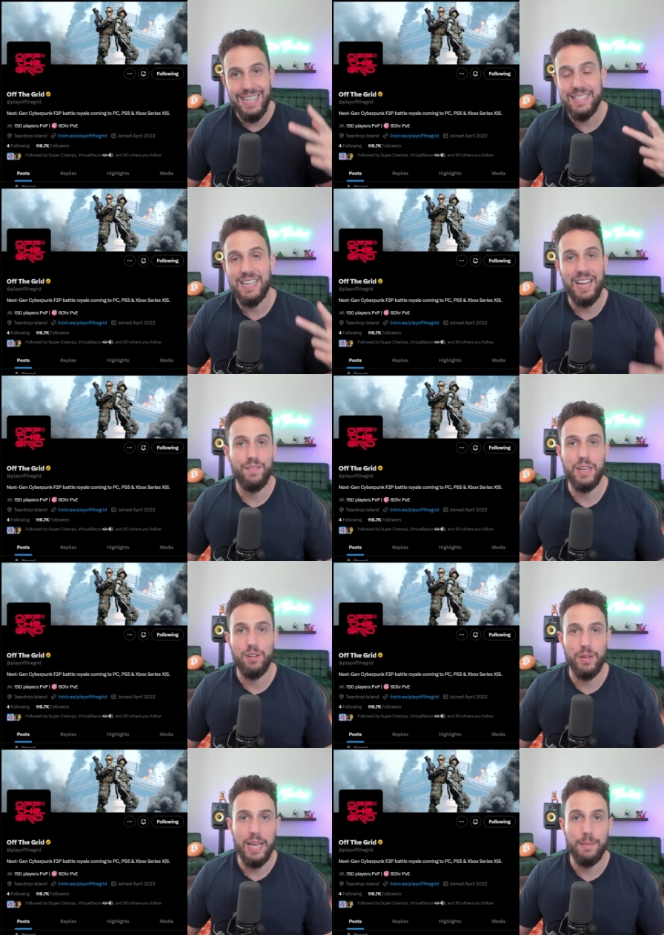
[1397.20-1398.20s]
inside a
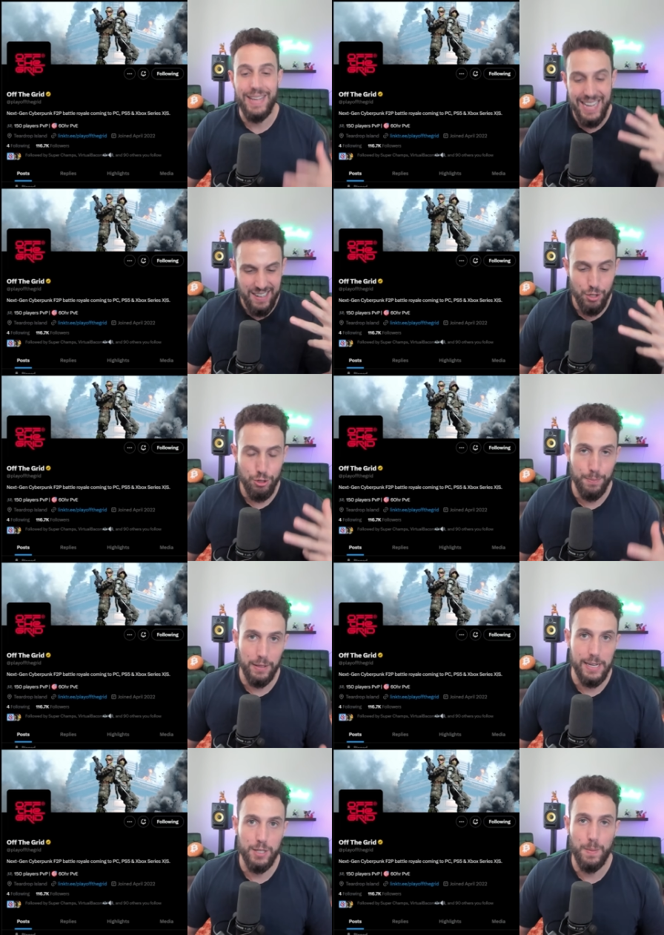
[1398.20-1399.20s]
video game, in a
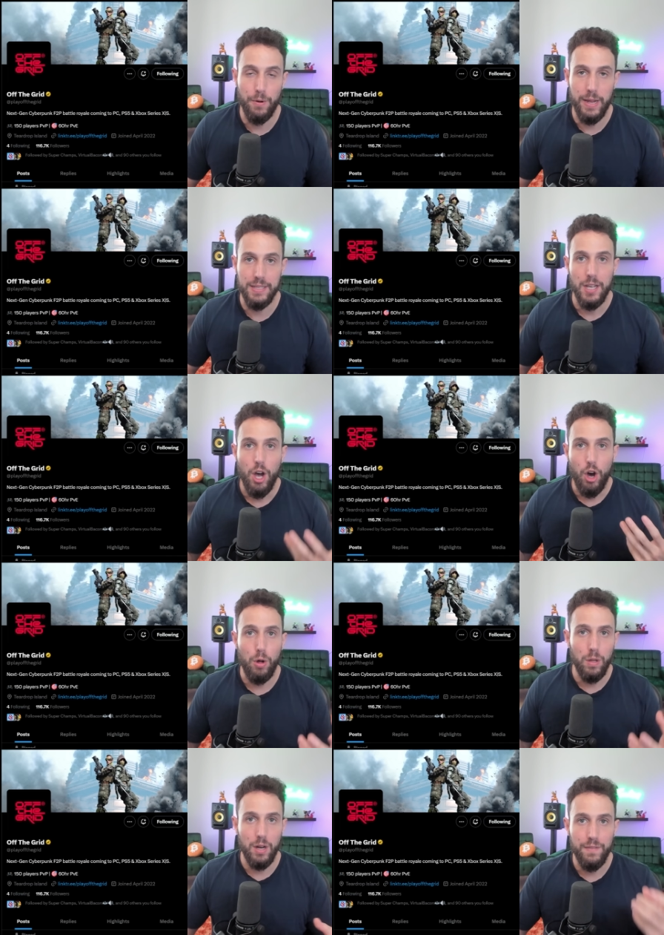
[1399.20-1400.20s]
AAA experience,
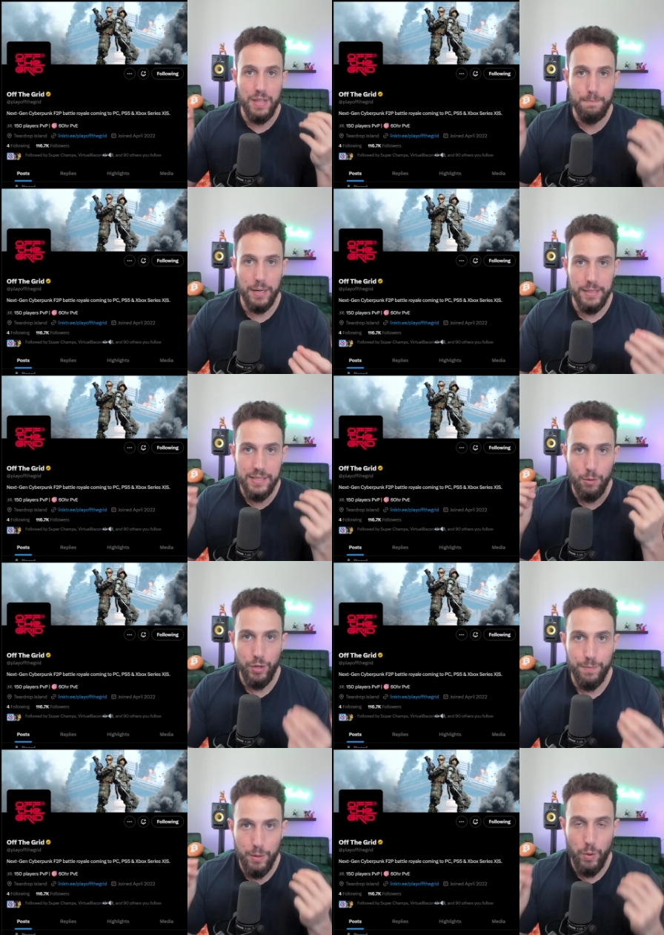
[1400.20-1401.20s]
all of the buttons that
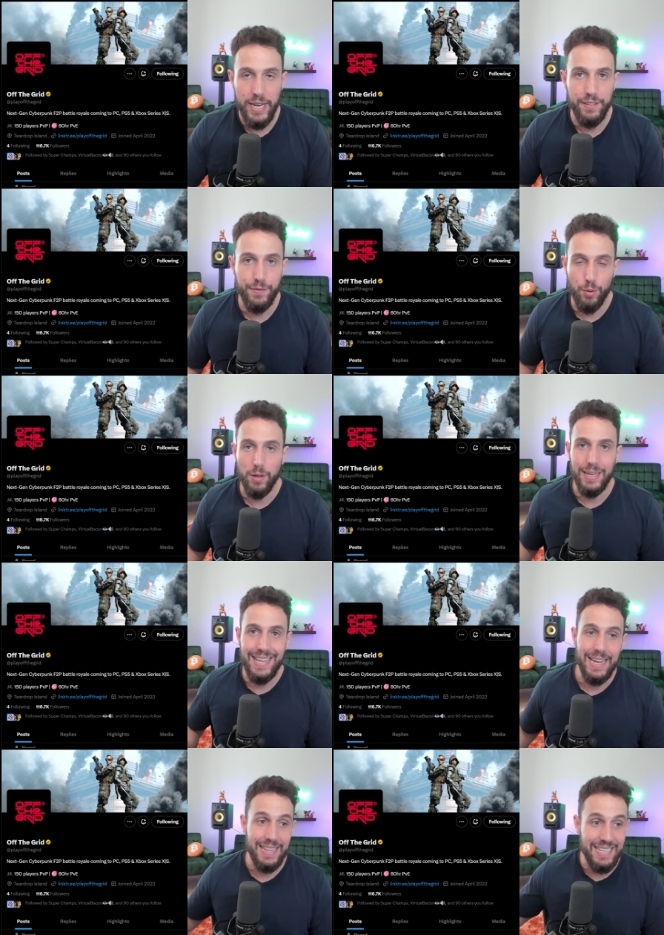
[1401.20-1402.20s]
we've been waiting for.
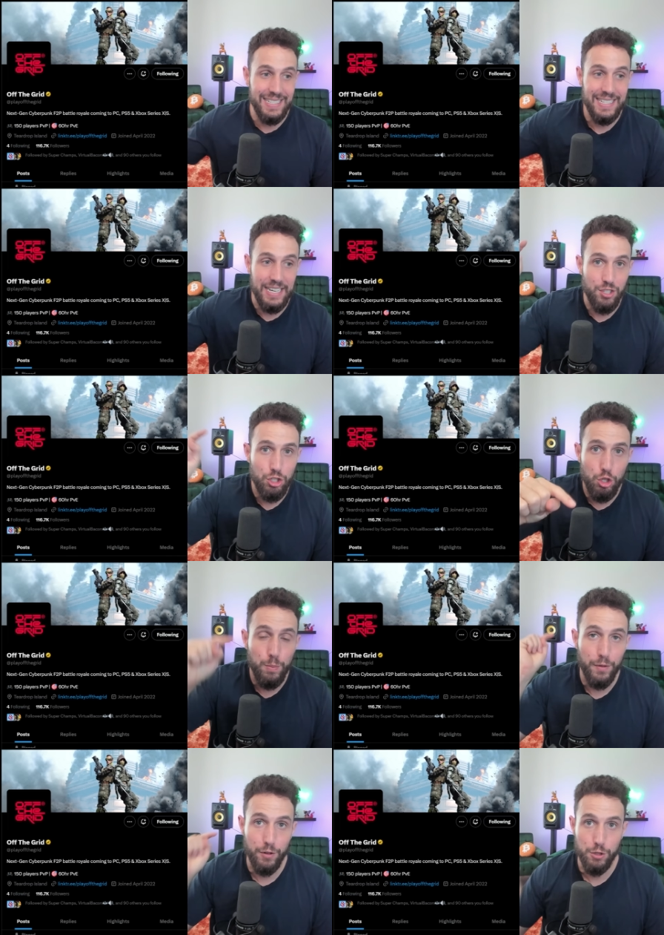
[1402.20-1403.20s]
Again, this is a
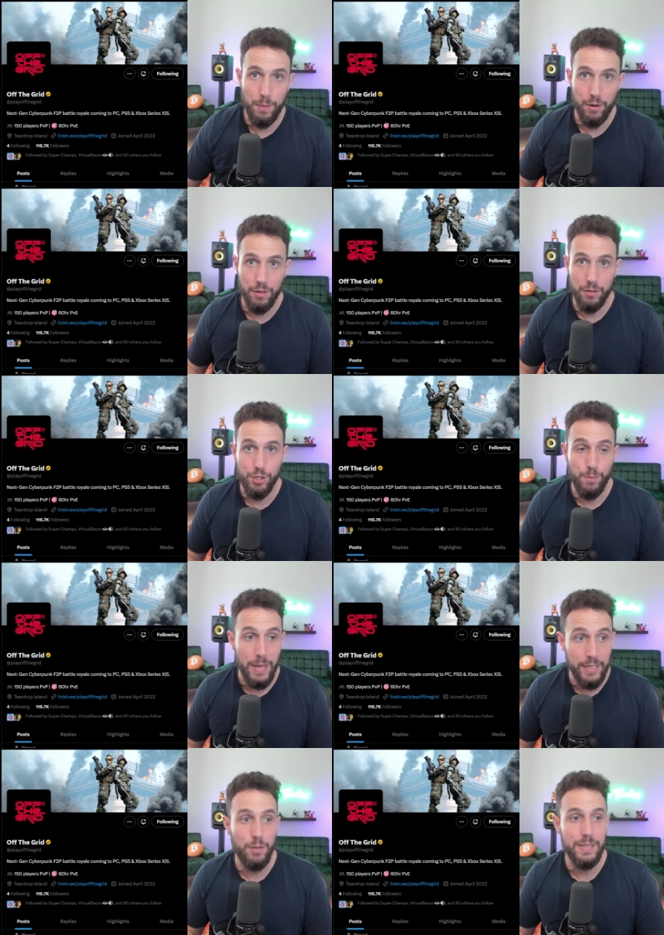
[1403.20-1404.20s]
Superverse partner. So
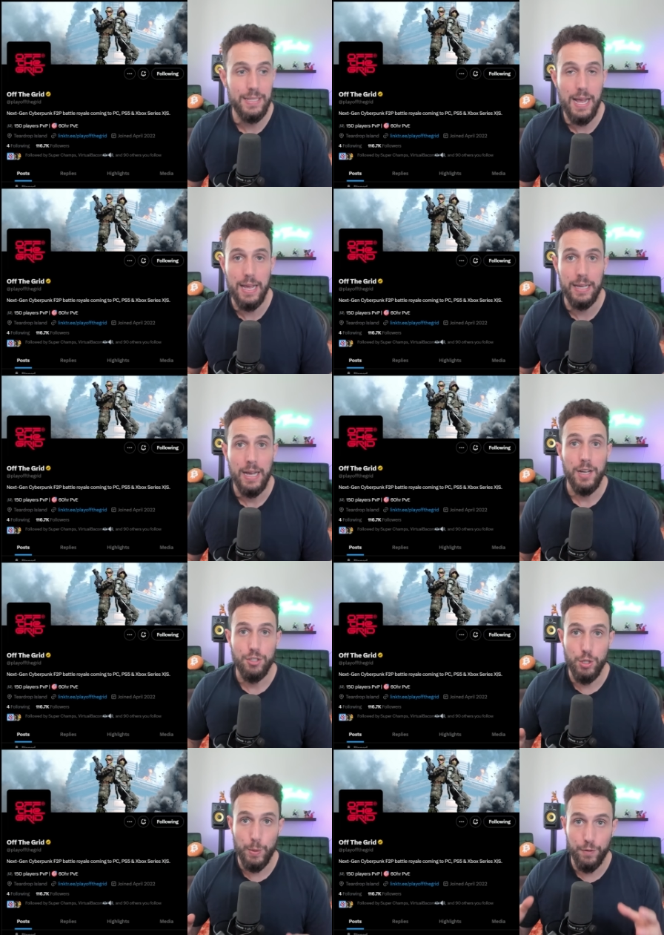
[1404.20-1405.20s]
make no mistake,
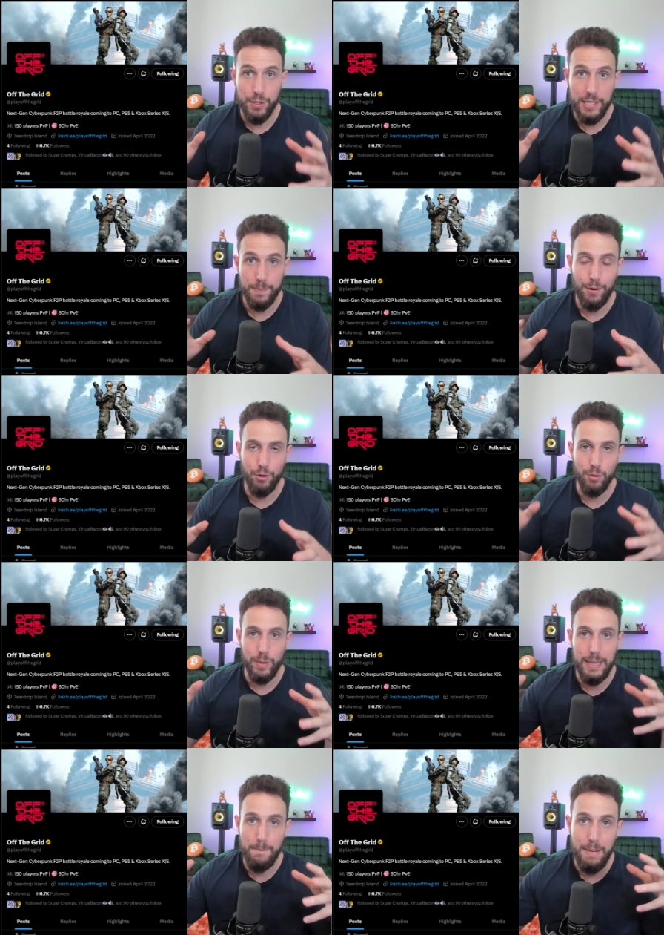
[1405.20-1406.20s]
Superverse has partnered
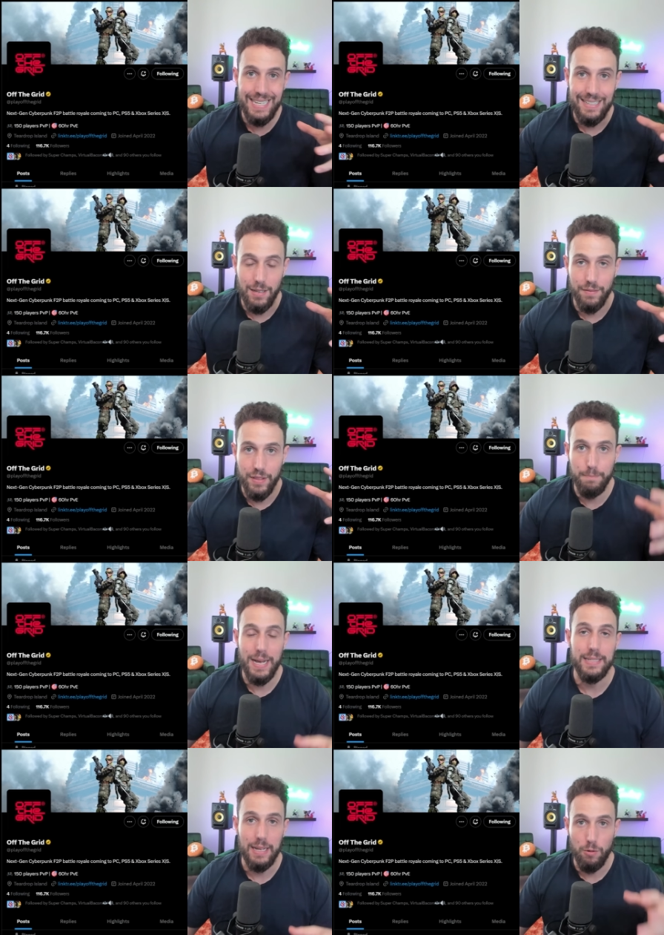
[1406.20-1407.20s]
with the best of the
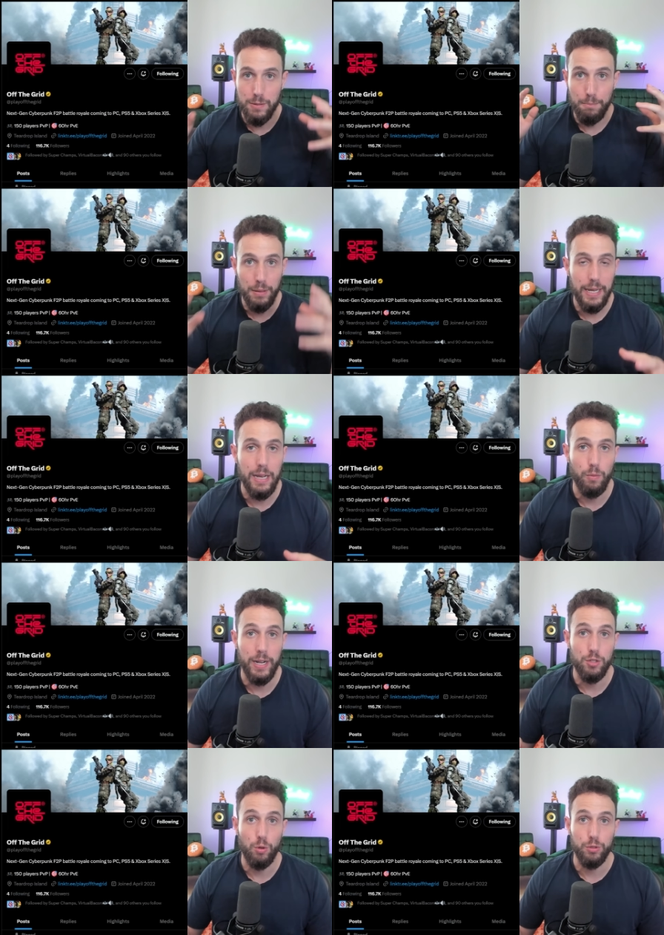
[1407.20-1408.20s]
best. I wasn't playing when
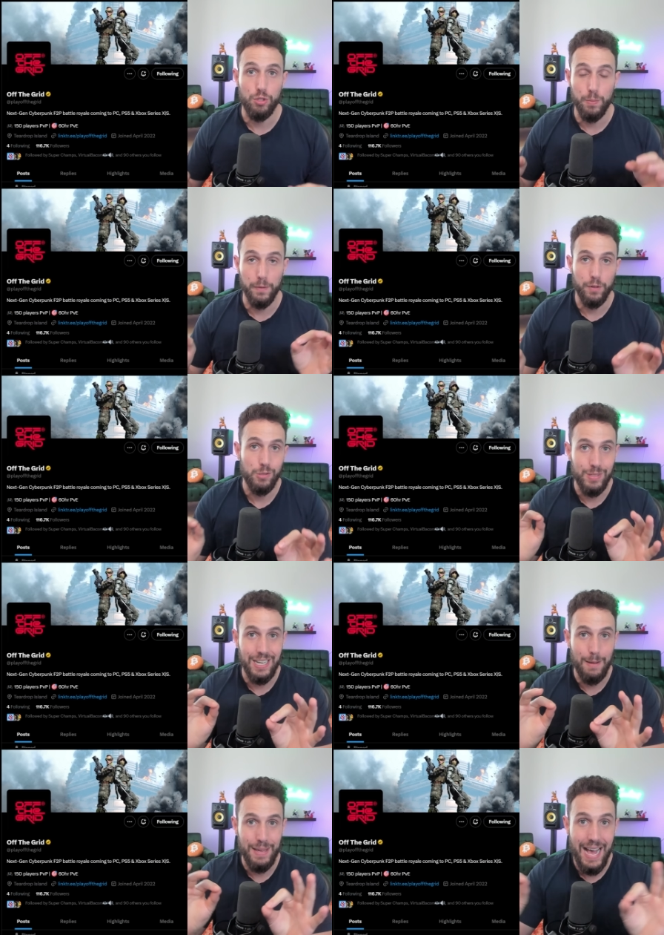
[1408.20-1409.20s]
I told you Superverse was
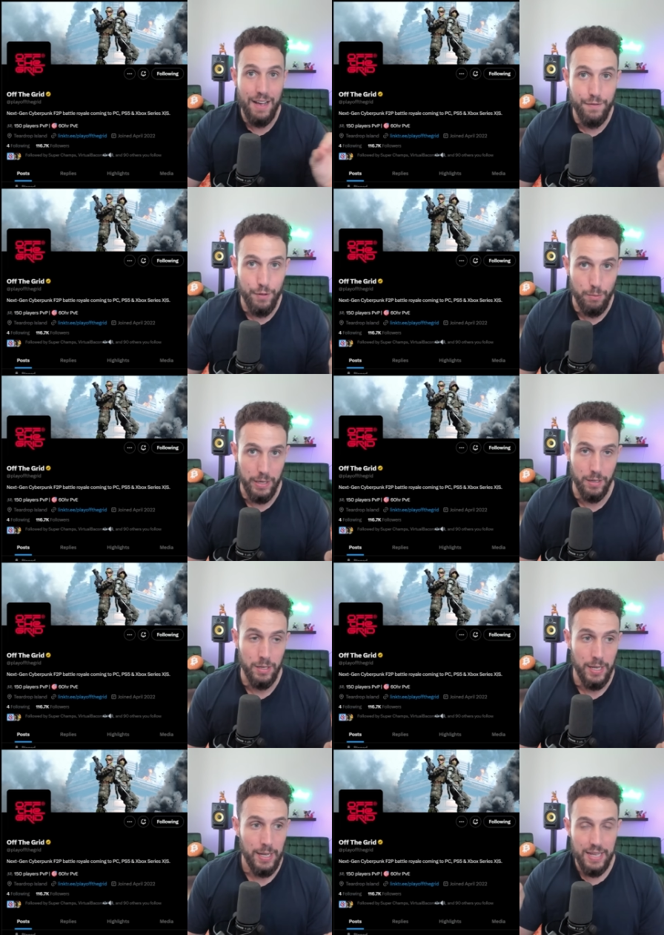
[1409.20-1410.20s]
going to be
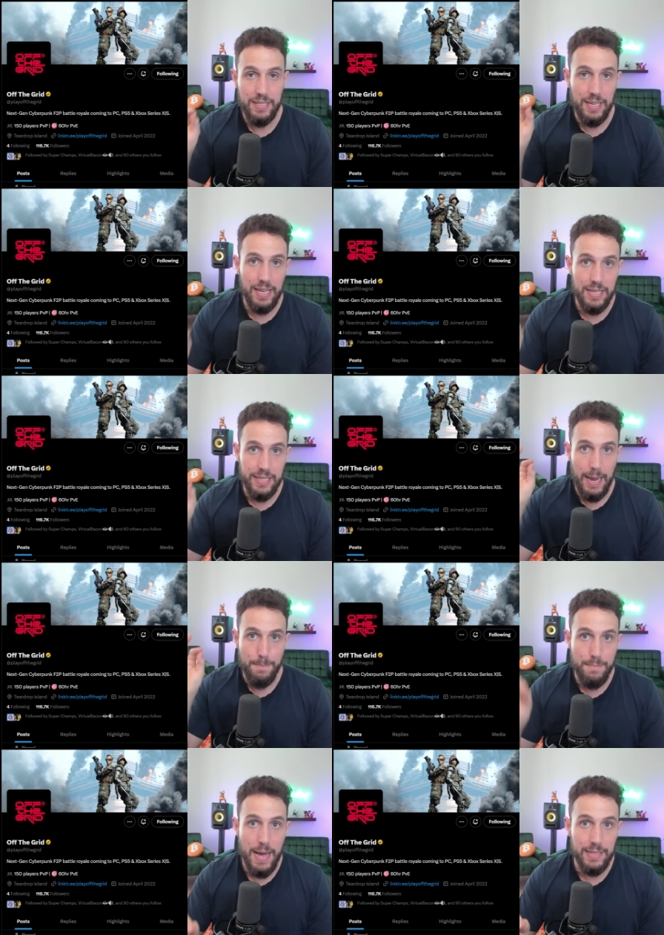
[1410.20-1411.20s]
everywhere. This is a
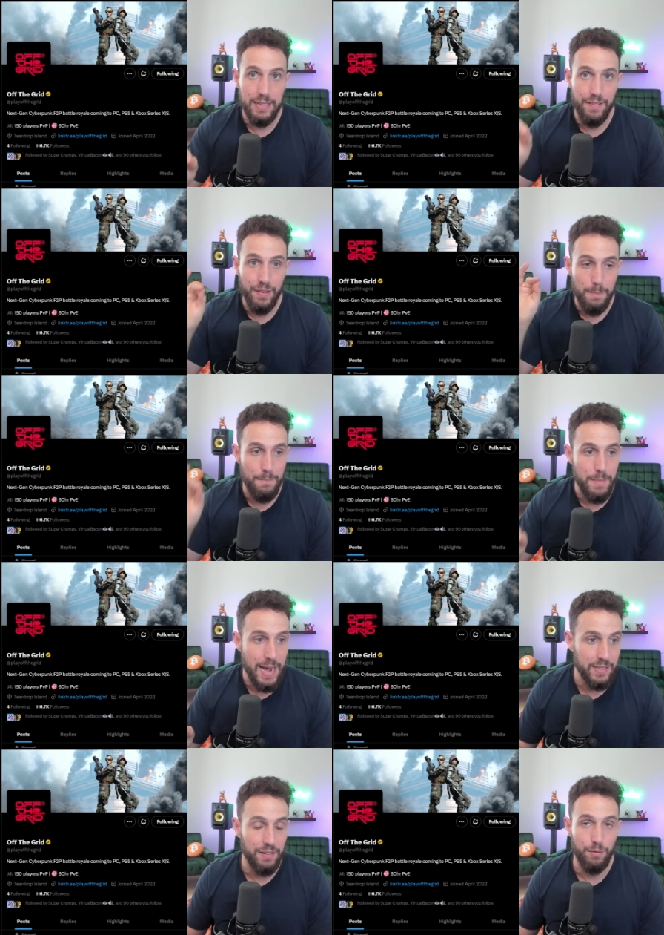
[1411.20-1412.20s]
massive,
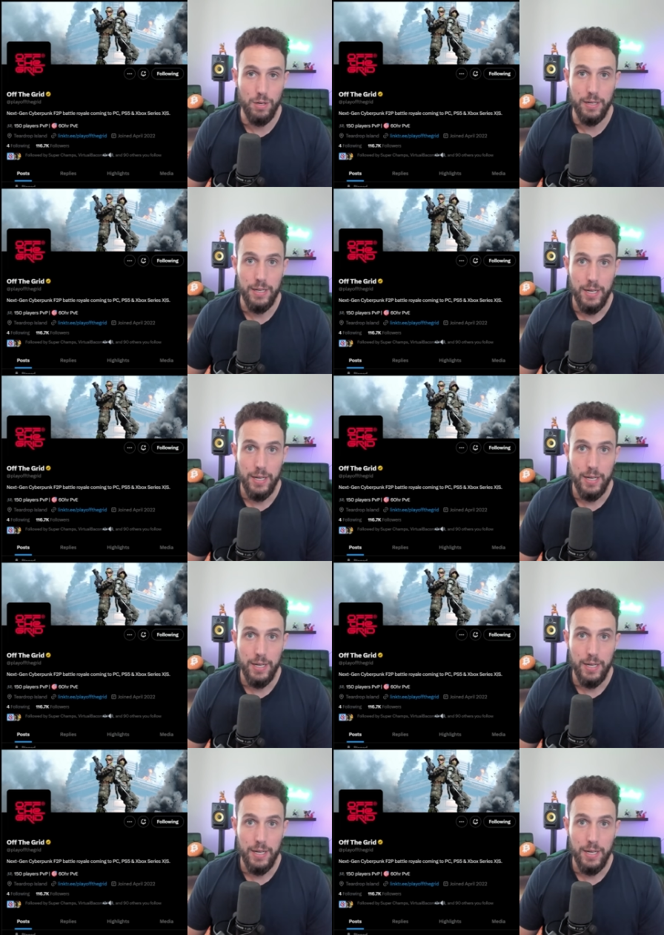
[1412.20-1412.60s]
massive one.